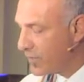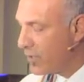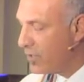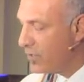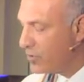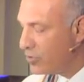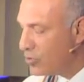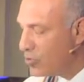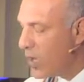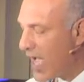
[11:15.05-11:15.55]

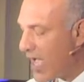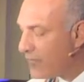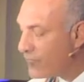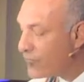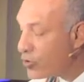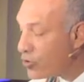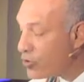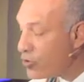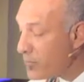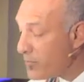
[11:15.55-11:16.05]
You have
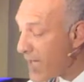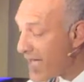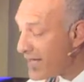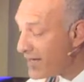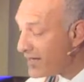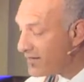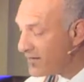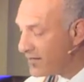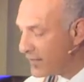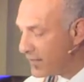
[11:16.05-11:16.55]
your
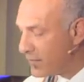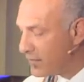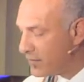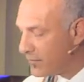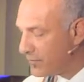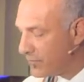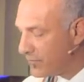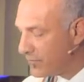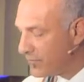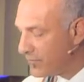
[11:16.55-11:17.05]
humanity,
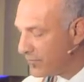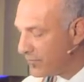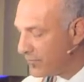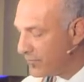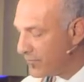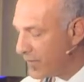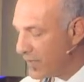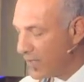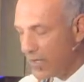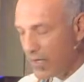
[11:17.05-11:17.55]

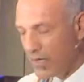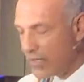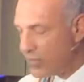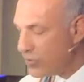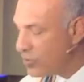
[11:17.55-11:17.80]
and